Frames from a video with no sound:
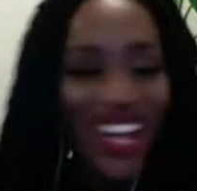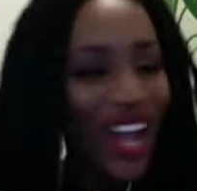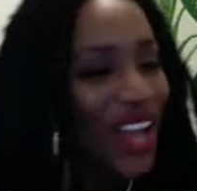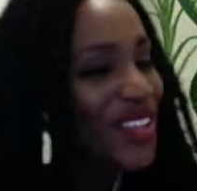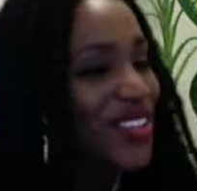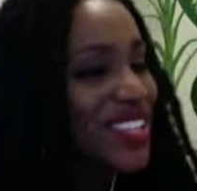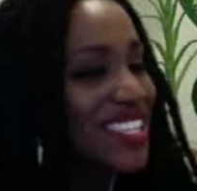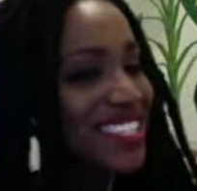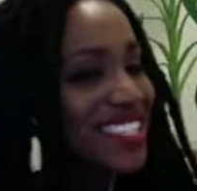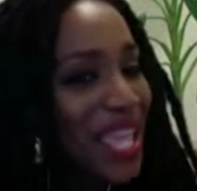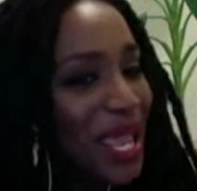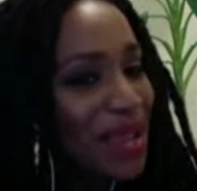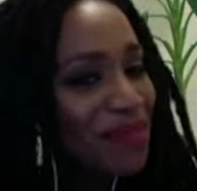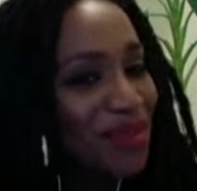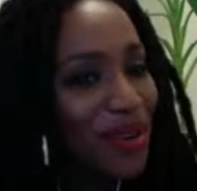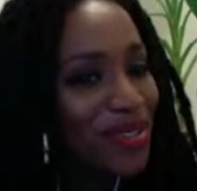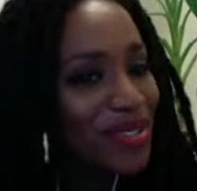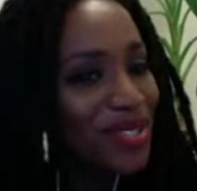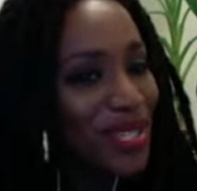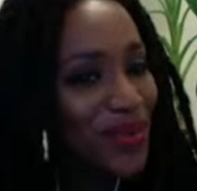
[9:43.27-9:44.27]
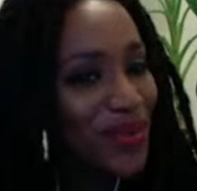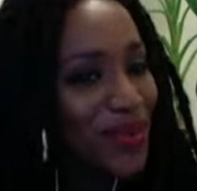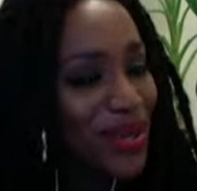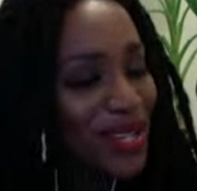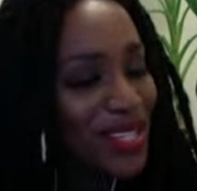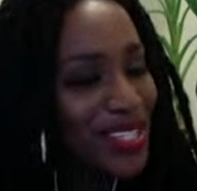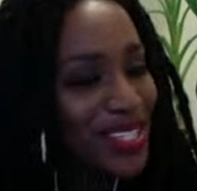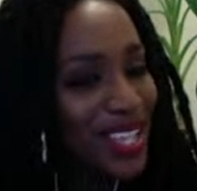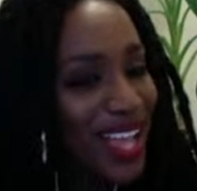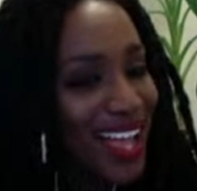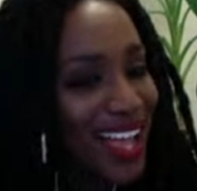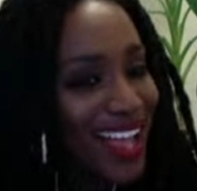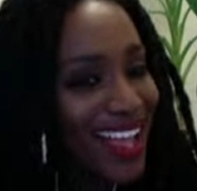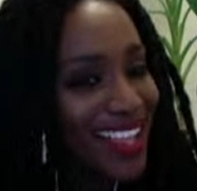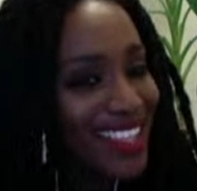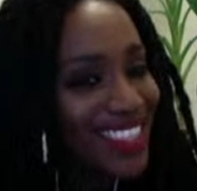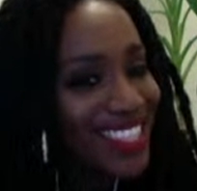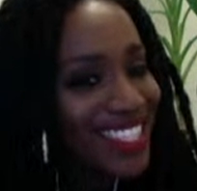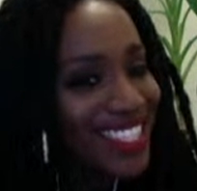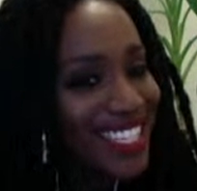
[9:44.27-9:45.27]
Are you the same person you was
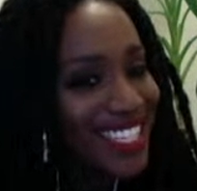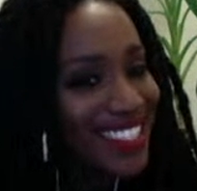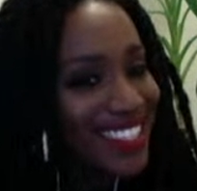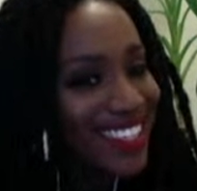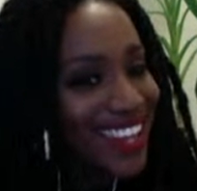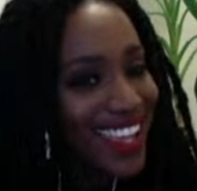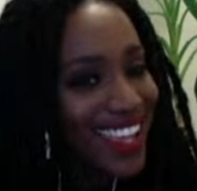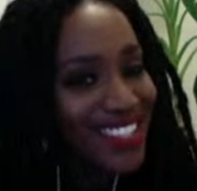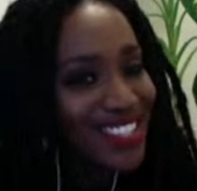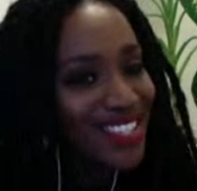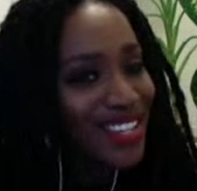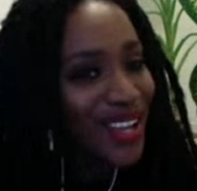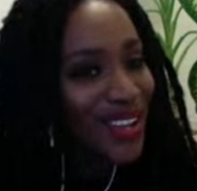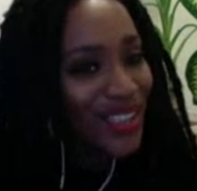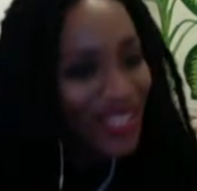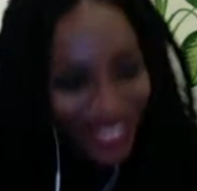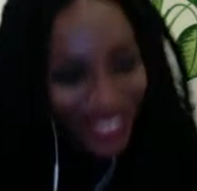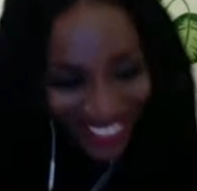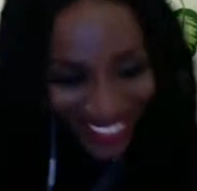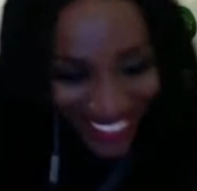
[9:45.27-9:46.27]
60 days ago?